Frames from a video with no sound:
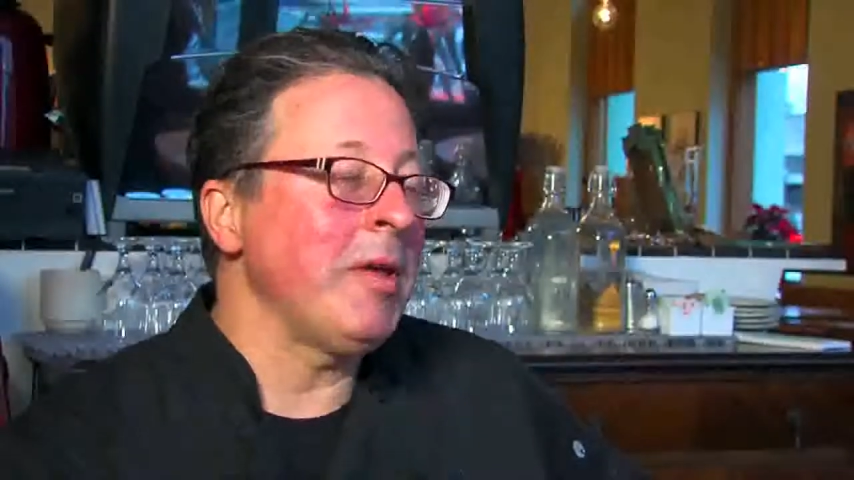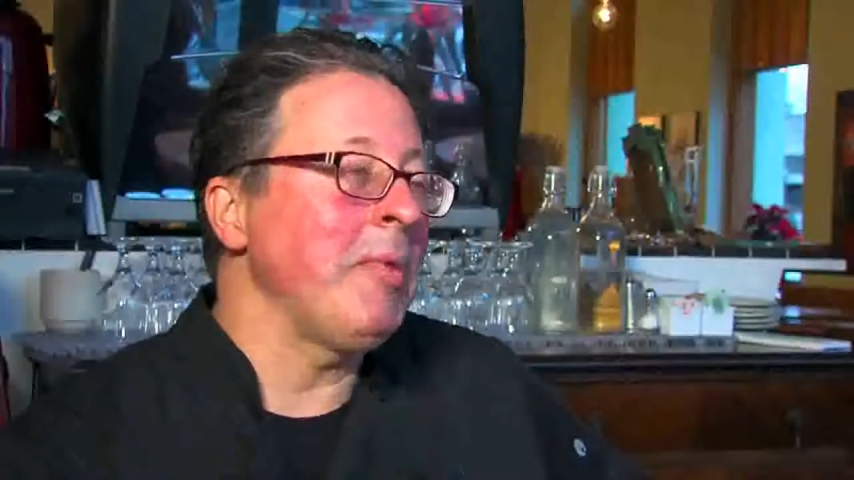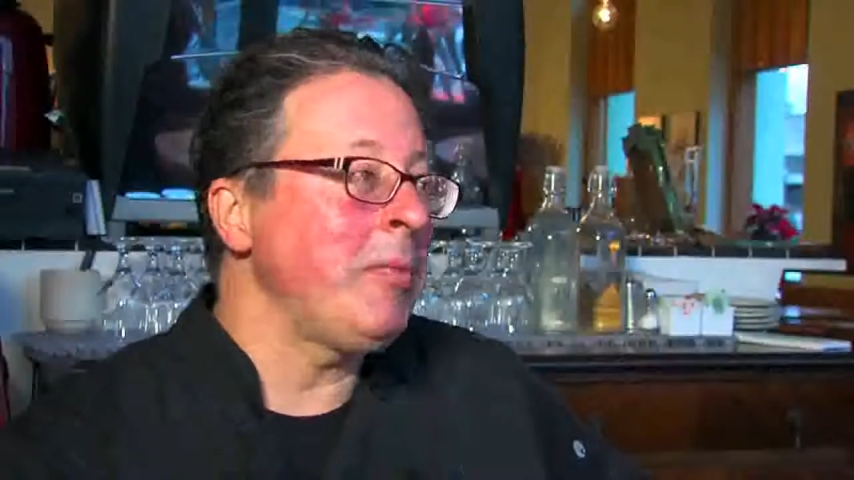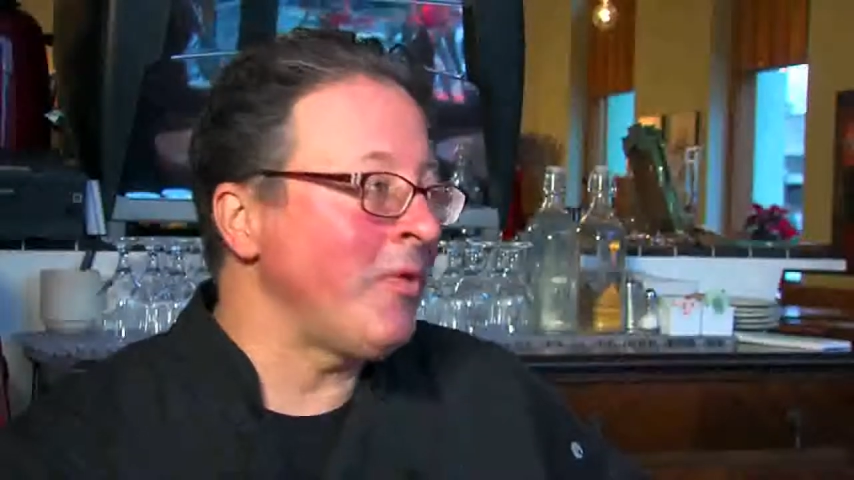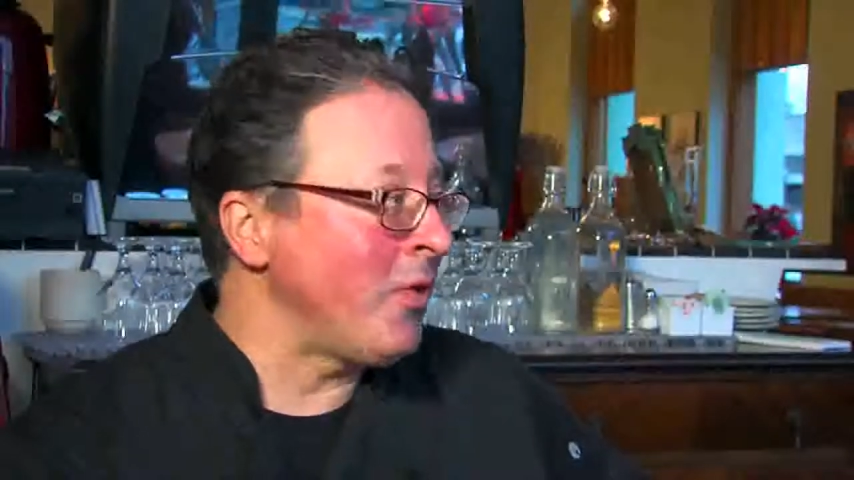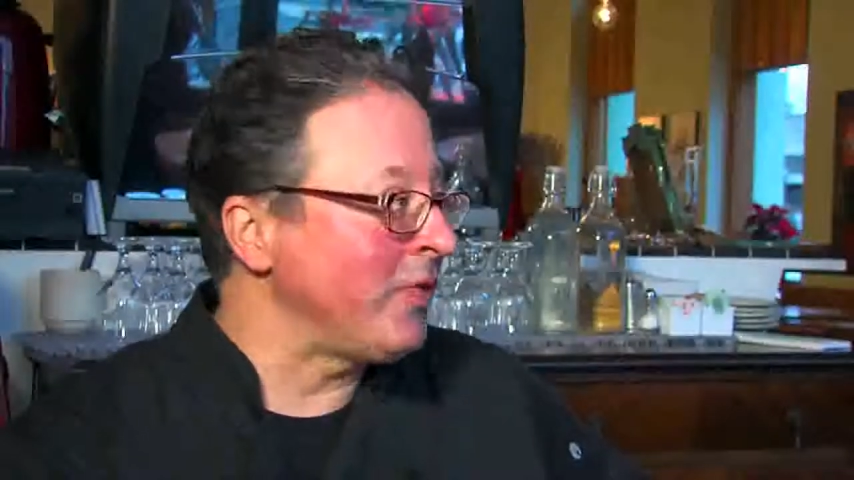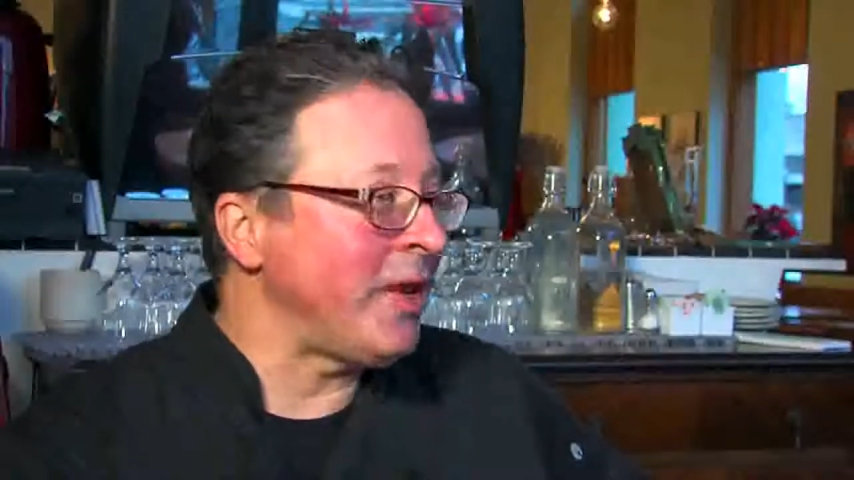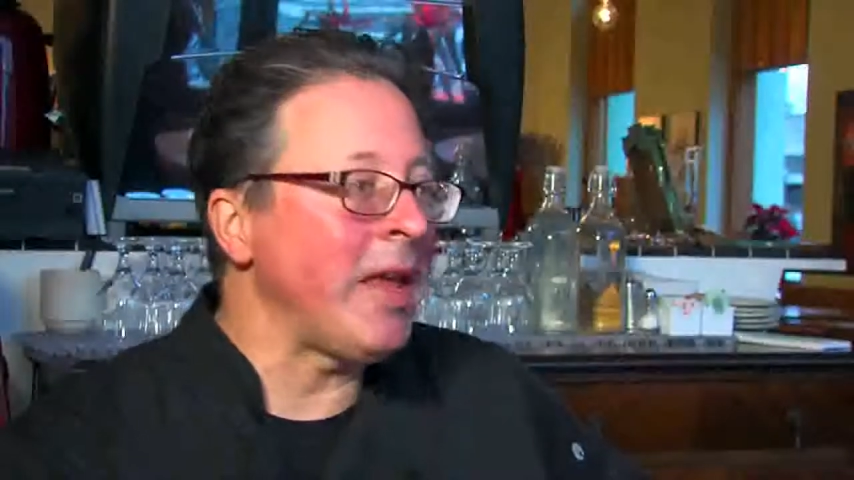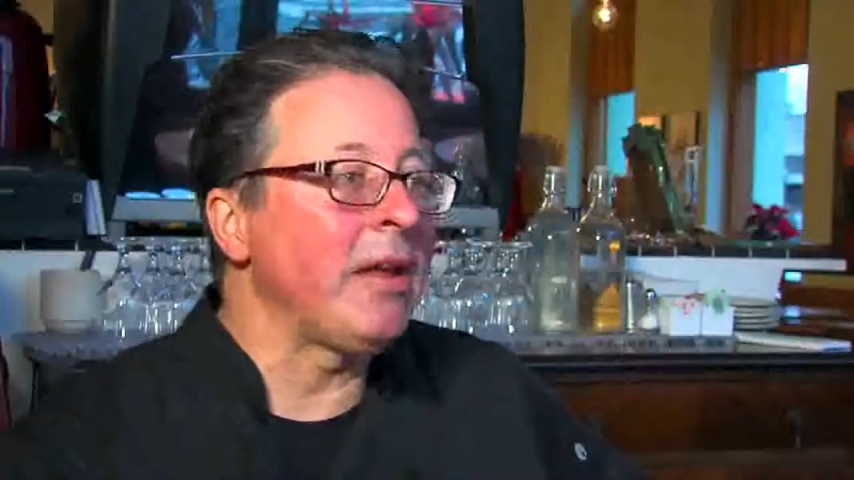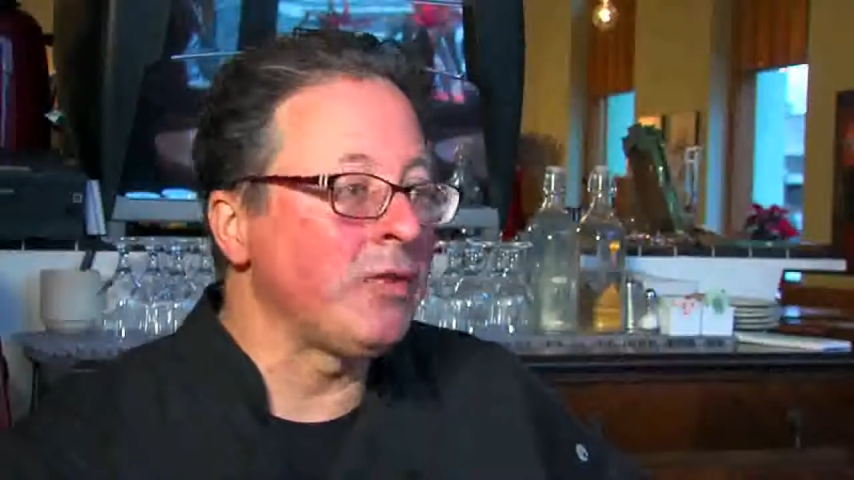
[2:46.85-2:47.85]
And people have always
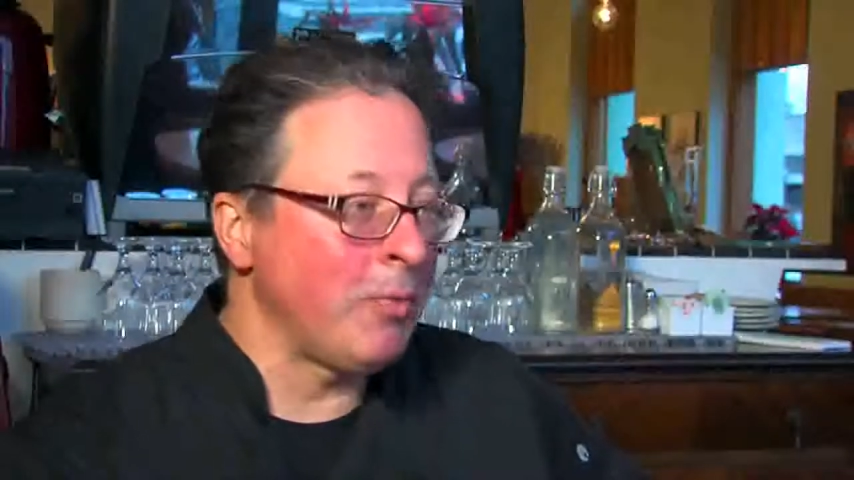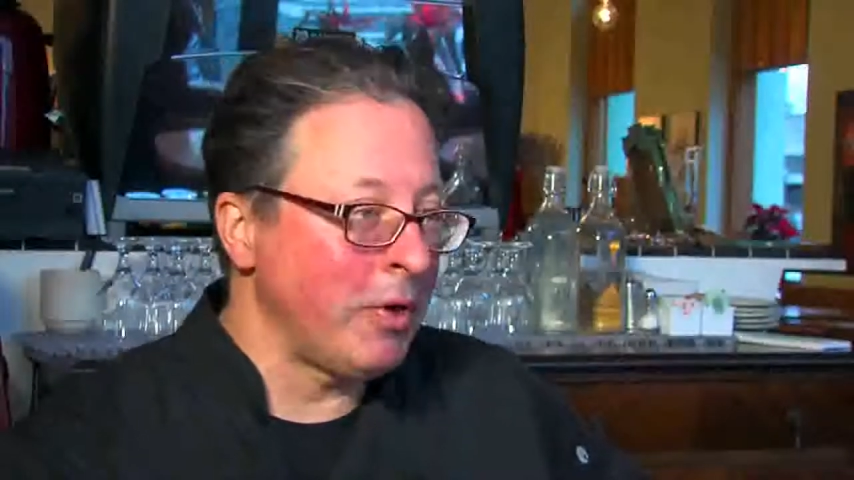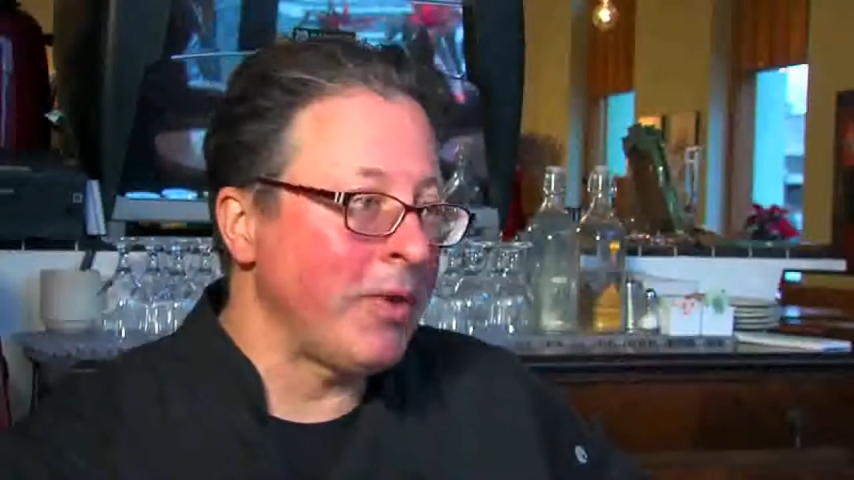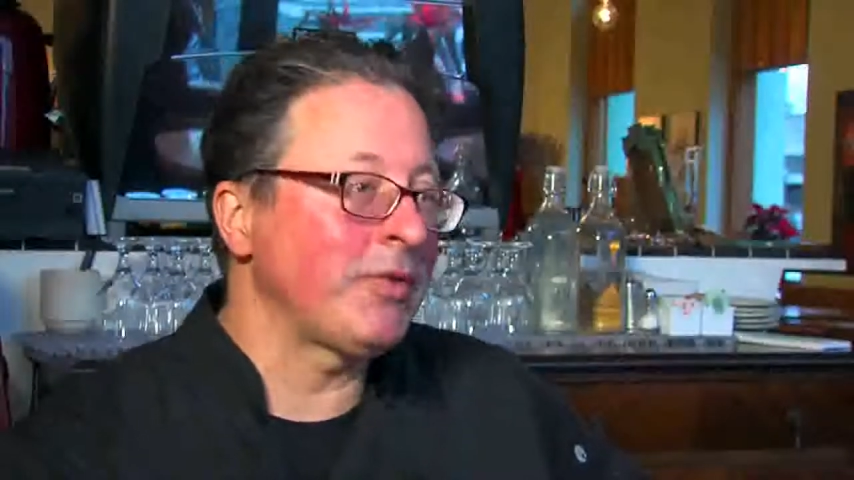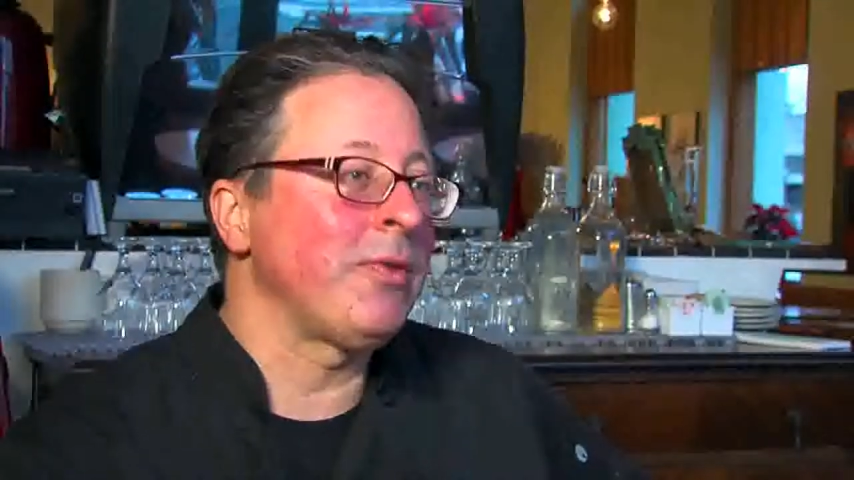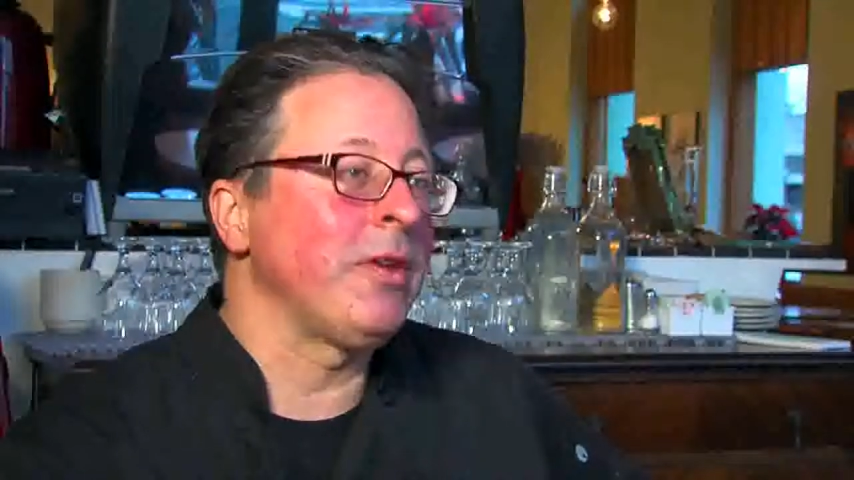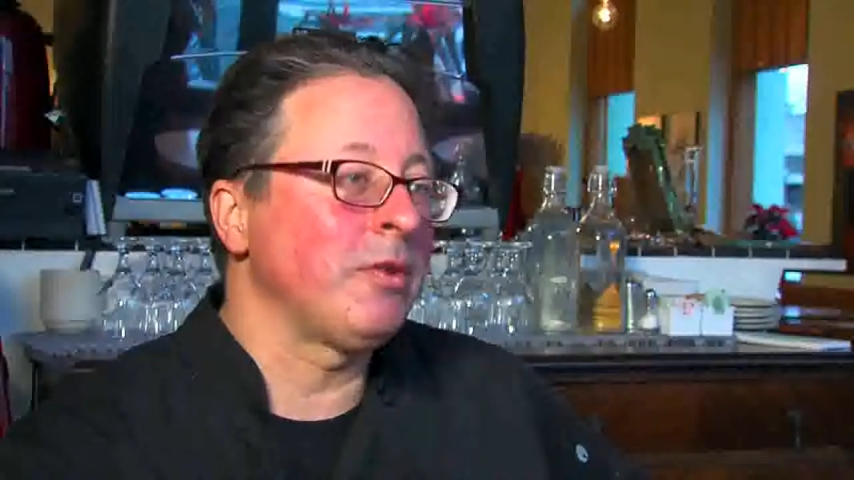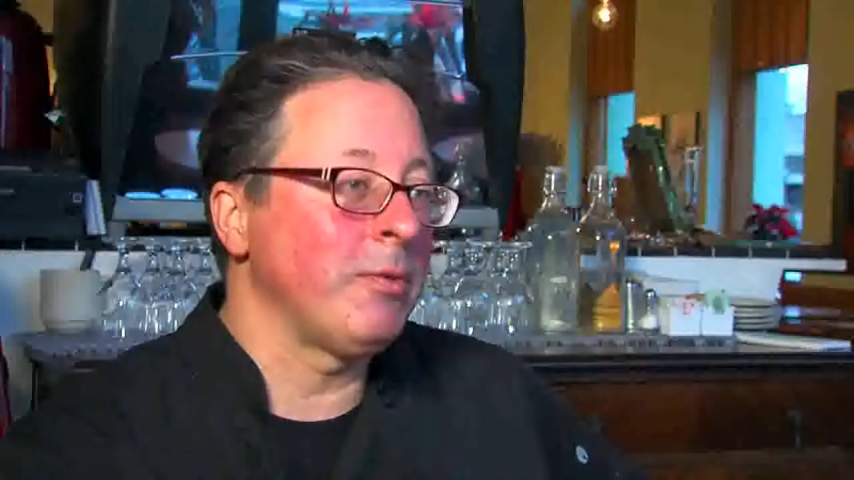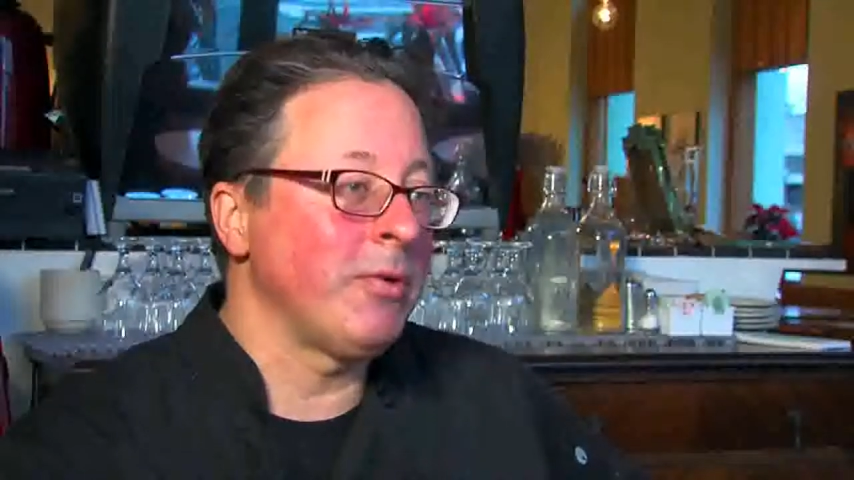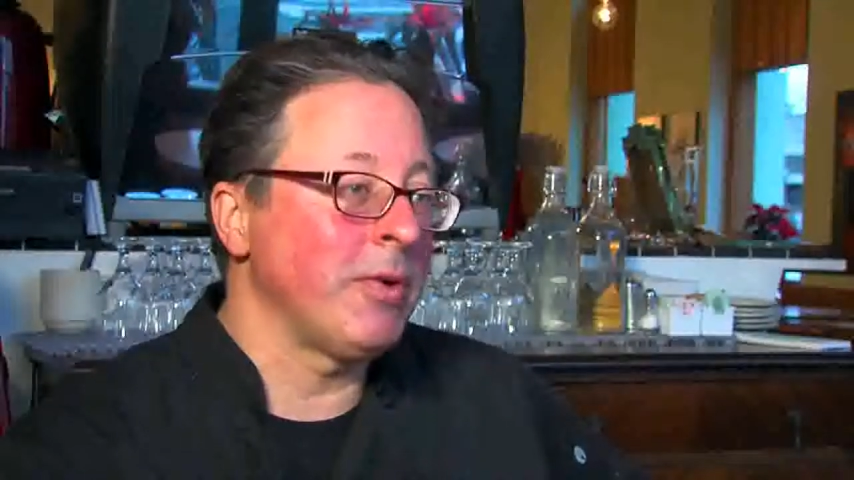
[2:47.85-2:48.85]
said, hey, let's open a restaurant, let's
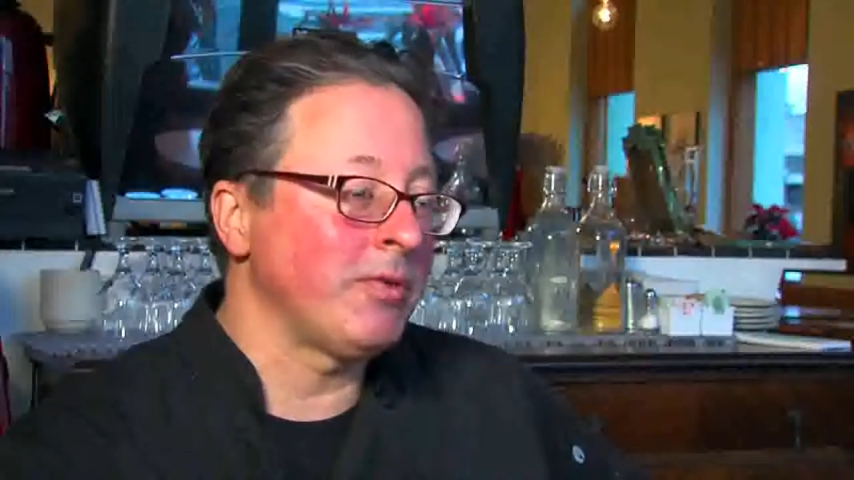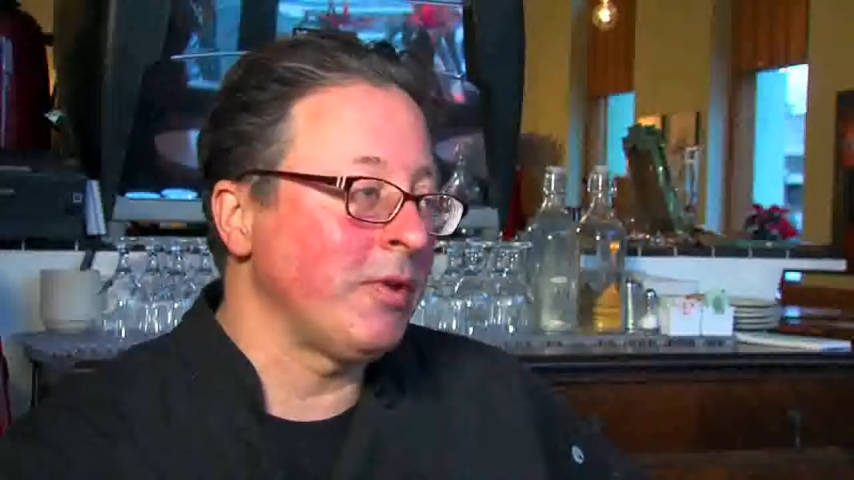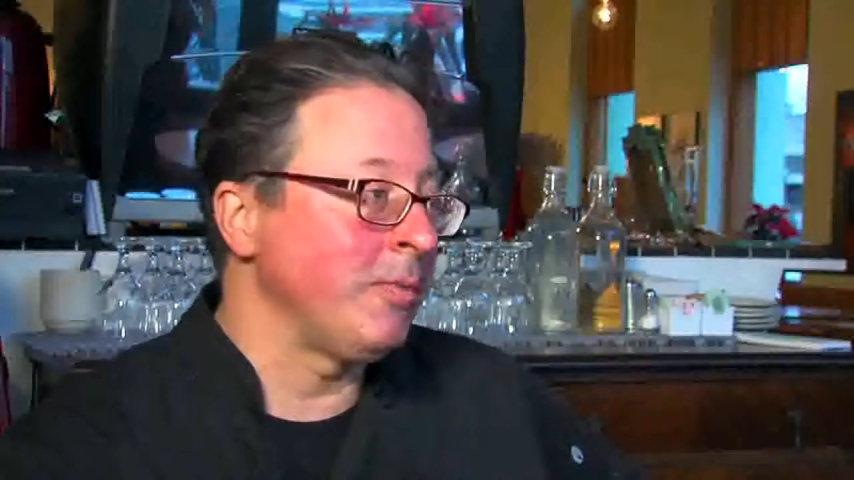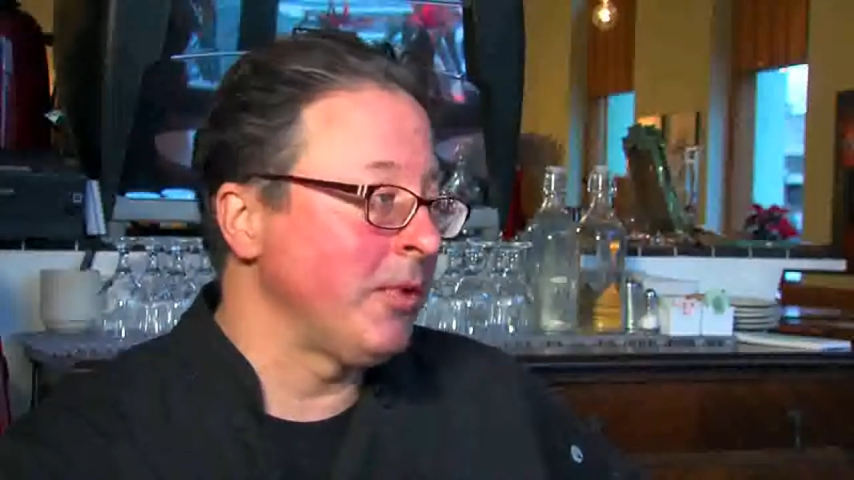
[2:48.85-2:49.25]
open a restaurant.